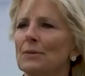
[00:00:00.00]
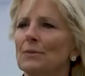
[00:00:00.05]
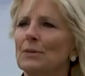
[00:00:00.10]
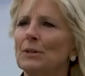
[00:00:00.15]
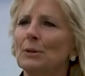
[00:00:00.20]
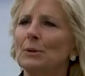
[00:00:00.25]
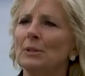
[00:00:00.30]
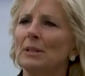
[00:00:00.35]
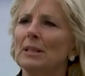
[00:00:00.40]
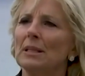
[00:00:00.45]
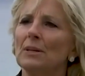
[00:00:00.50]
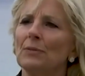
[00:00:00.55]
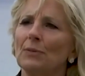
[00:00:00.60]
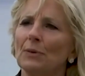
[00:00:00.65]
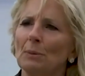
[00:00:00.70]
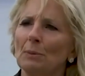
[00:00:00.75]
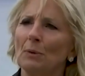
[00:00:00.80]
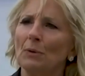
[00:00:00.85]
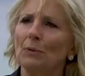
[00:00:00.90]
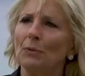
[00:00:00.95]
of unity
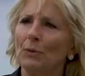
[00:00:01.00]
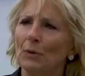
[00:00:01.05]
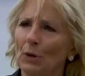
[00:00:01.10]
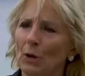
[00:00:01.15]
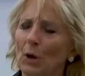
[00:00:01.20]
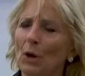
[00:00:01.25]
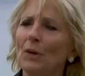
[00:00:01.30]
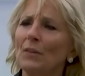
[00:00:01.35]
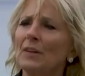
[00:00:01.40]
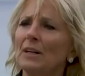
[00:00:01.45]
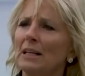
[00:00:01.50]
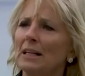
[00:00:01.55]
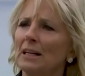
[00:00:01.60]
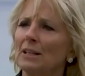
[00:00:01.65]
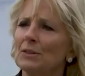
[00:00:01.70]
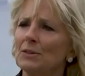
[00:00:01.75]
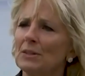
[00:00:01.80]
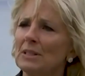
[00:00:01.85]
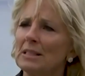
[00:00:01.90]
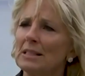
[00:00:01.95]
from, for all the
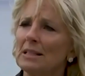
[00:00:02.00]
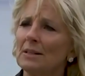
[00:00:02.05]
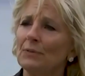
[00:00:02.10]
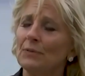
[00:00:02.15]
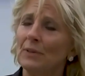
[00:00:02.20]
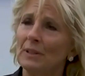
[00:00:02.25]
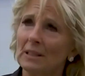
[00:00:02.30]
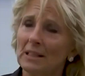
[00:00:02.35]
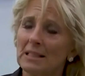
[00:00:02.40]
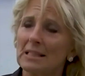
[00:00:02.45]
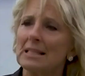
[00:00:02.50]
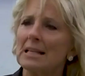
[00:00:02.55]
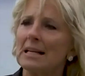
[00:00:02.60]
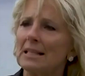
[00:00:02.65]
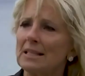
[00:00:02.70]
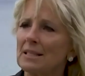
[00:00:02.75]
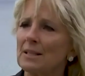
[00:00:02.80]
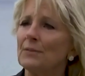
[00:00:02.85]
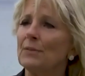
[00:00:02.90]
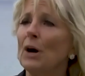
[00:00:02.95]
countries and feel a
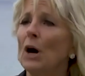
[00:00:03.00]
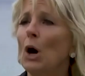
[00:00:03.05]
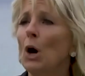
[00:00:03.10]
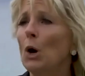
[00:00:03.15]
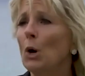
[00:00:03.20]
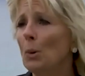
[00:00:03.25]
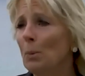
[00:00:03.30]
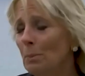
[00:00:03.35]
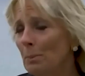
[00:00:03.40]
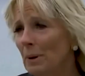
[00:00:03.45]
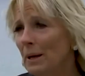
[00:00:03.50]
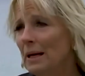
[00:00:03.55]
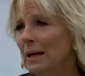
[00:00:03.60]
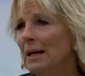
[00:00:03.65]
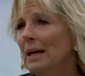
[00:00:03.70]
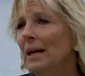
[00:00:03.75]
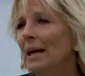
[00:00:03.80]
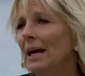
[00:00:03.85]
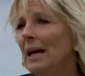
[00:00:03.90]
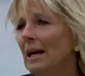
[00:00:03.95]
sense of hope
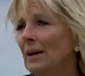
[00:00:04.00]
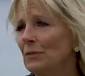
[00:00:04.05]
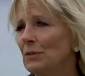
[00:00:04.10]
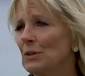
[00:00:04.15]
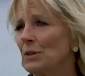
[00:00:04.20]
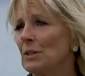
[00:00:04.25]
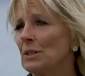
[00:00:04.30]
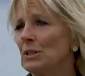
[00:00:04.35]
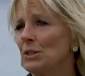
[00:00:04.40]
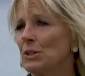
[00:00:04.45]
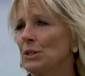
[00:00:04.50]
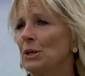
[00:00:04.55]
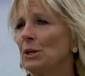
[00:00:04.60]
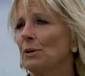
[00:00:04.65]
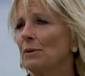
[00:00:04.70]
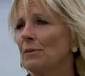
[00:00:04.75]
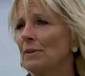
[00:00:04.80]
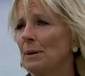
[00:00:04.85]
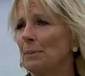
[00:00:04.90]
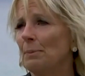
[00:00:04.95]
after this
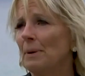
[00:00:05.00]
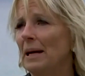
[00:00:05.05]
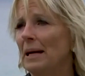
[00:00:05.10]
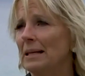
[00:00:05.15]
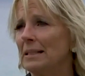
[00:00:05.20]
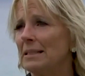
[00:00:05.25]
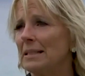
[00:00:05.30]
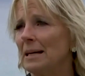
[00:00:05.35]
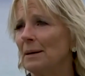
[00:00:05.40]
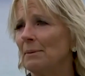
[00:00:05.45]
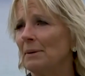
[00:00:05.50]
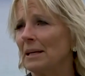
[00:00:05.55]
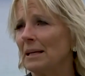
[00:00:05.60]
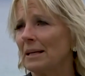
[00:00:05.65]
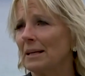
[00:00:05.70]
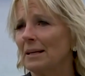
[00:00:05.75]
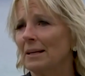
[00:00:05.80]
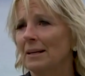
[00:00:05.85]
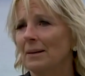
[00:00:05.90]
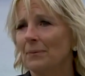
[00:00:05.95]
year of the pandemic.
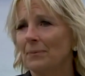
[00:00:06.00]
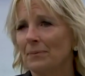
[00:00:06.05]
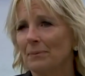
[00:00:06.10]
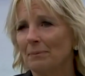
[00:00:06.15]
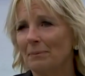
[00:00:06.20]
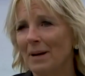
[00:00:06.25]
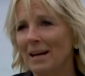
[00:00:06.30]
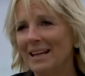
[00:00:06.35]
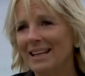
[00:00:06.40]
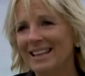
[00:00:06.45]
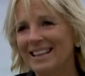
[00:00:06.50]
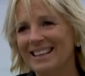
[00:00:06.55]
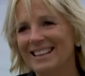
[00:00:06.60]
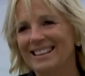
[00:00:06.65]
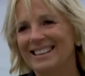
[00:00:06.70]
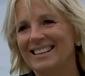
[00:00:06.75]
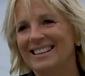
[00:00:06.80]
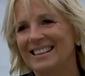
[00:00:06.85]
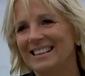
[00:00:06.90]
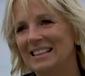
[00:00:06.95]
The First Lady said
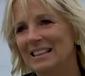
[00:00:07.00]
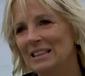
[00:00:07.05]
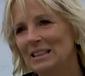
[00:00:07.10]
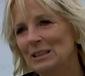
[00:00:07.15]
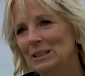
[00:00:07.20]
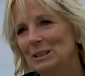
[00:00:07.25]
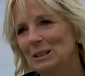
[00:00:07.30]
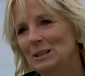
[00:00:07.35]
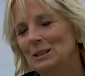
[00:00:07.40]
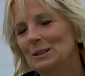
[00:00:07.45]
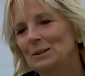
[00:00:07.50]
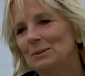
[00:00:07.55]
she and her husband